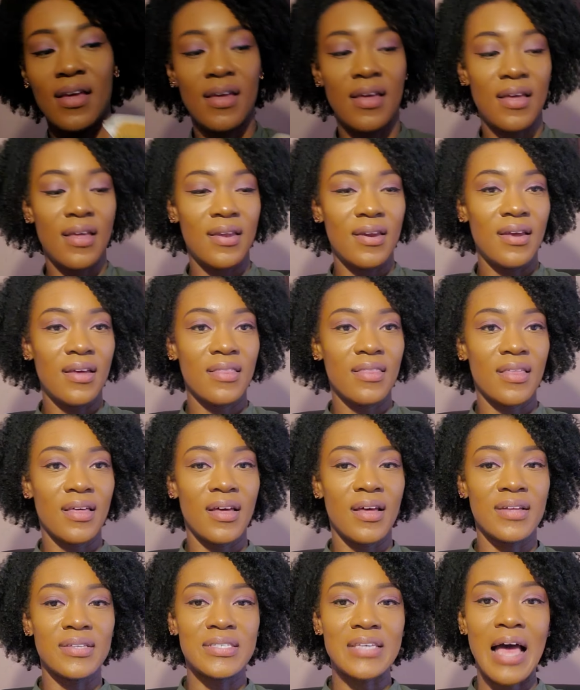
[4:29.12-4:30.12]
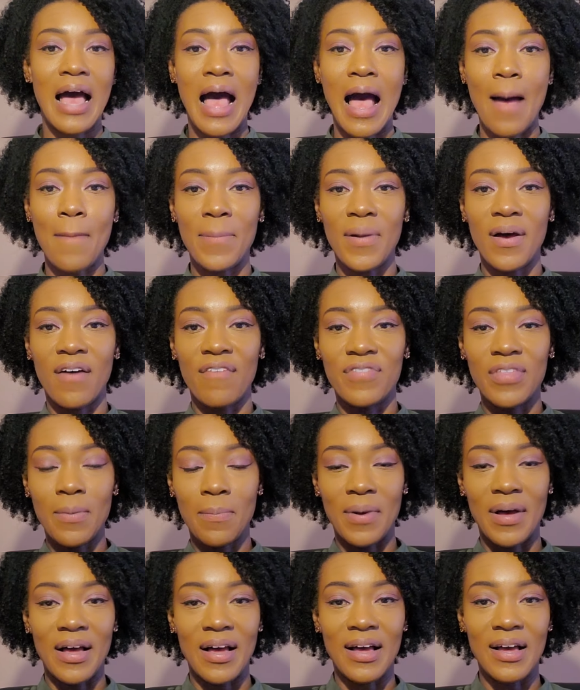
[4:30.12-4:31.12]
in the top of the
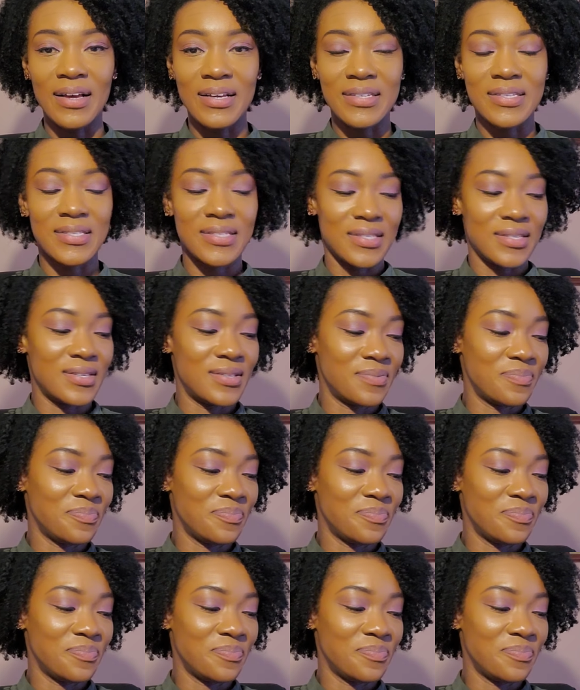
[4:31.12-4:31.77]
box.